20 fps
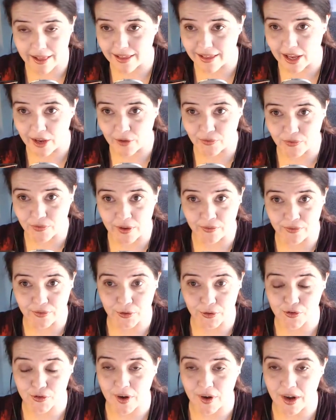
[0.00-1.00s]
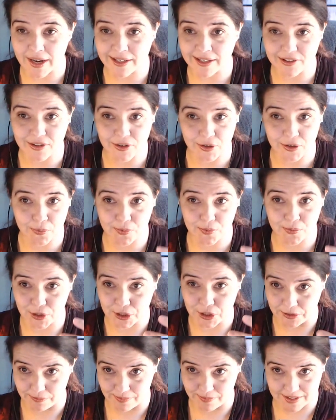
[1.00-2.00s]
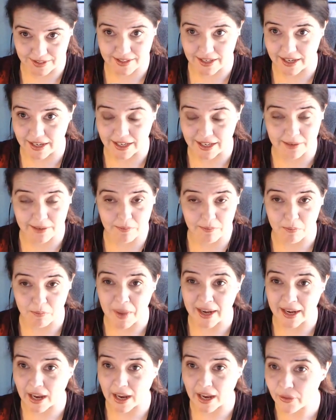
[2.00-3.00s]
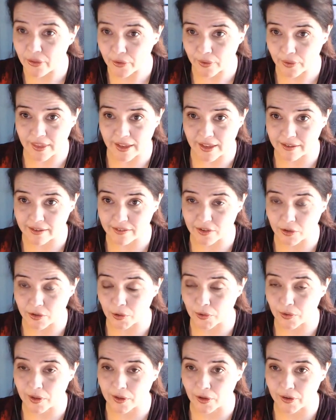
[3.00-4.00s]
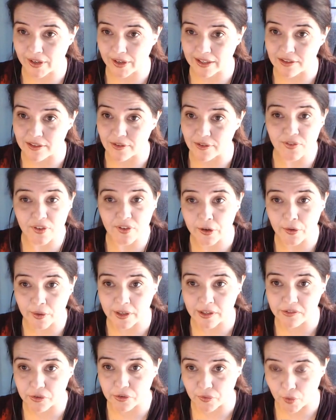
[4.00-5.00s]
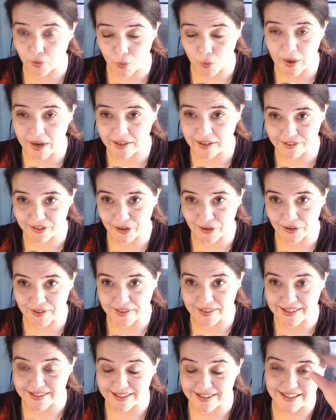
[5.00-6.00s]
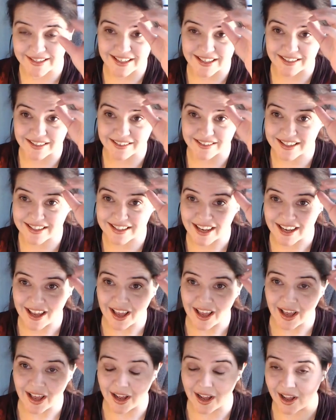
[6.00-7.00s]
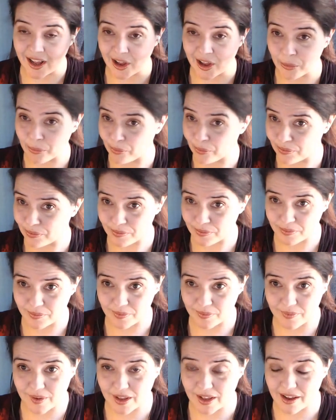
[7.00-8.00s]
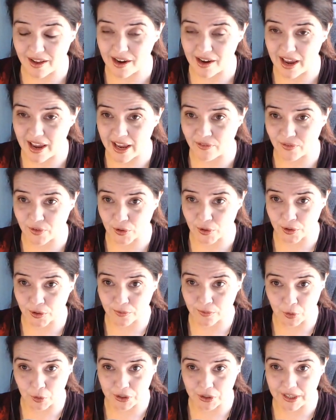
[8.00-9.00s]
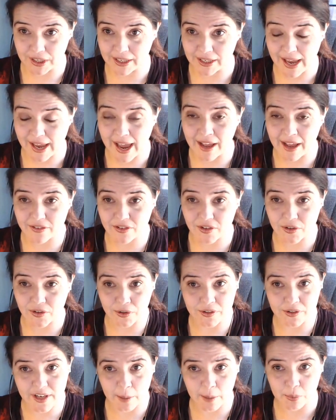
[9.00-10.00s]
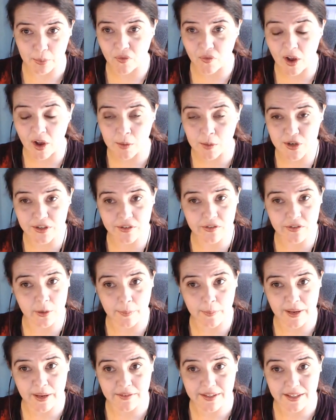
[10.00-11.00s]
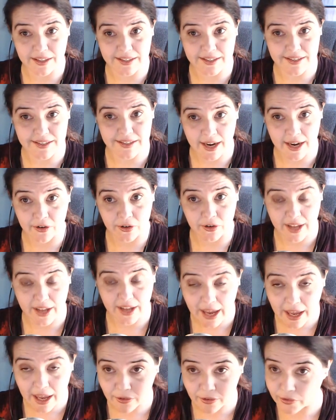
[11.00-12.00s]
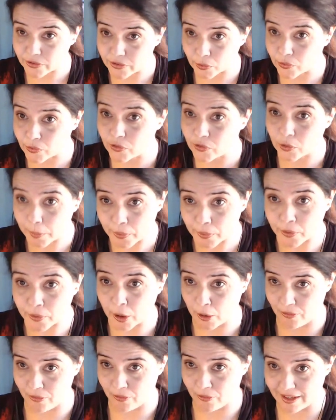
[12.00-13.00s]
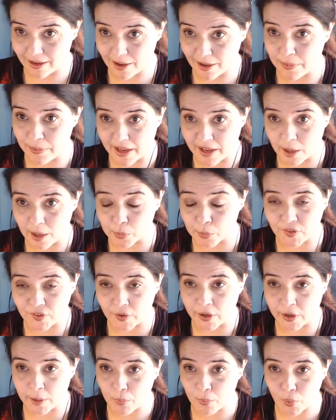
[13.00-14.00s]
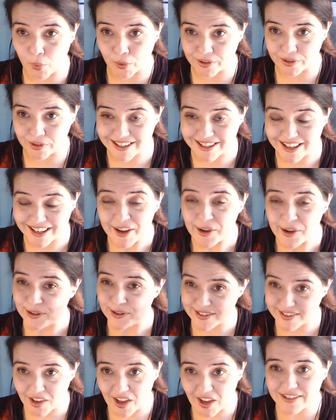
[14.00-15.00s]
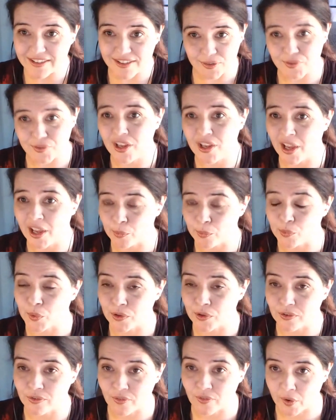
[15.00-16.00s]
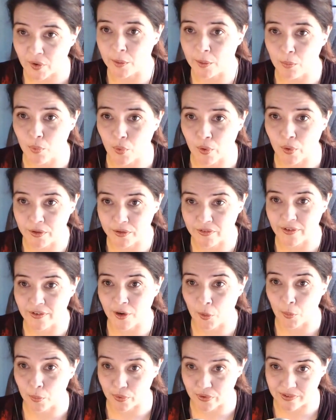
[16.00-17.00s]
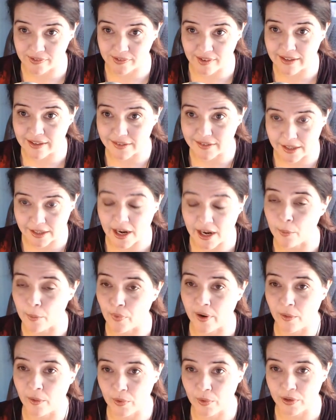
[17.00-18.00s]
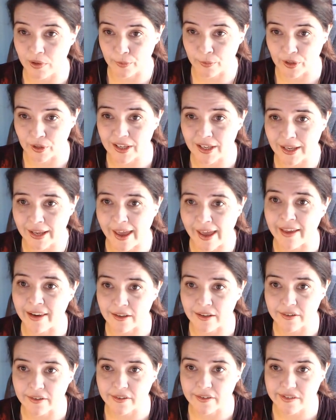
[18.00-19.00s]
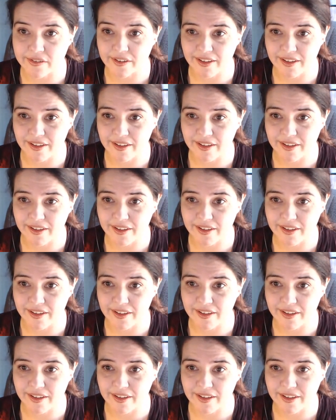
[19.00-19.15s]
if if you're trying to to study many other things so you can look at the flickerings of a quasar in the distance um, if you're looking at certain types of objects that are basically standard candles, so supernovae, it becomes very important. There's lots of times when it's very important to know precisely how bright what you're looking at is.